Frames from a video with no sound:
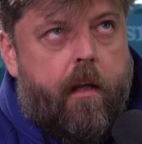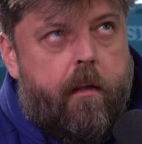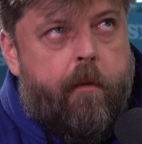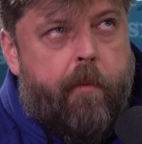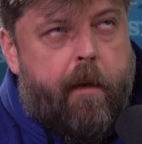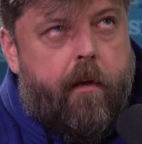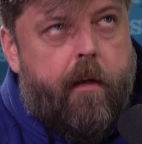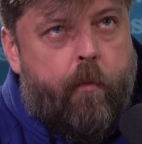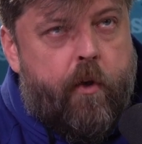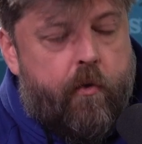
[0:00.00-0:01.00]
The people,
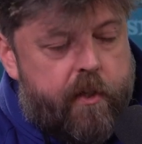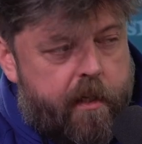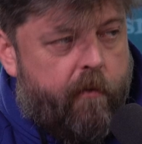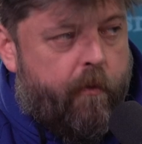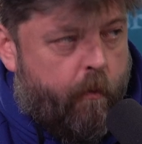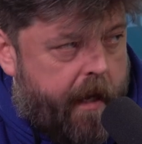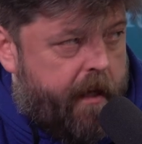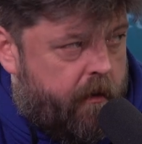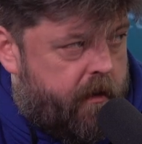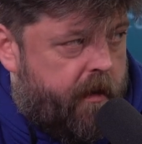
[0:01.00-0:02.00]
when you're self-aware,
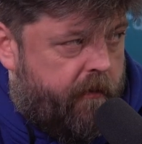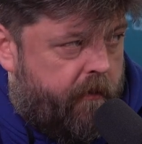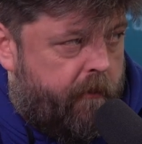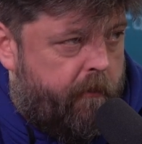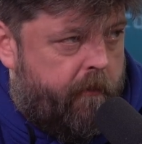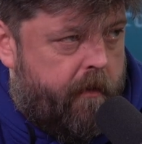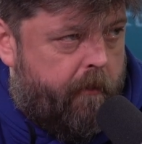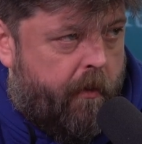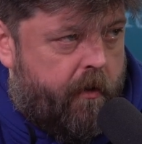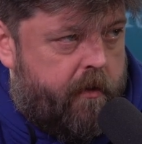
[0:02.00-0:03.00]
you suffer from
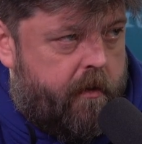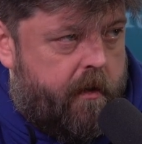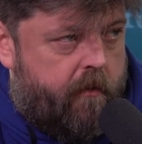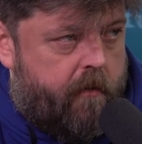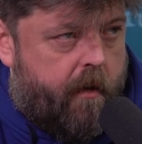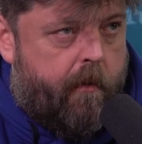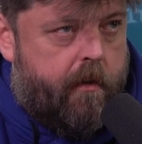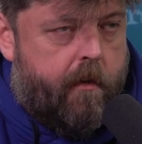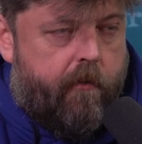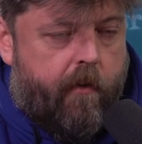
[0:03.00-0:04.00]
imposter syndrome.
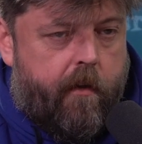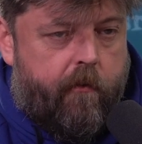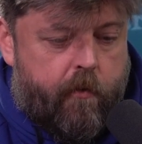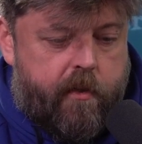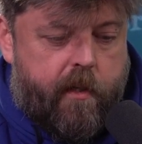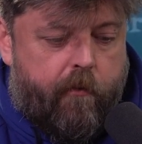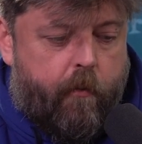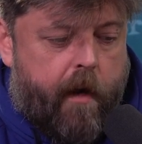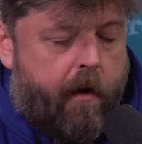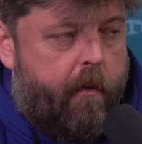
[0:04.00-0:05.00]
So if you're
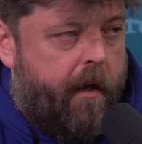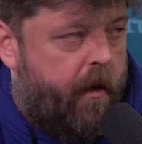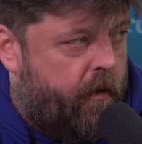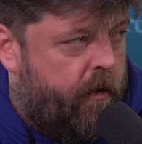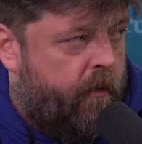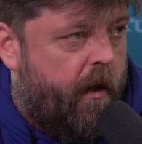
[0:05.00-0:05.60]
self-aware about who you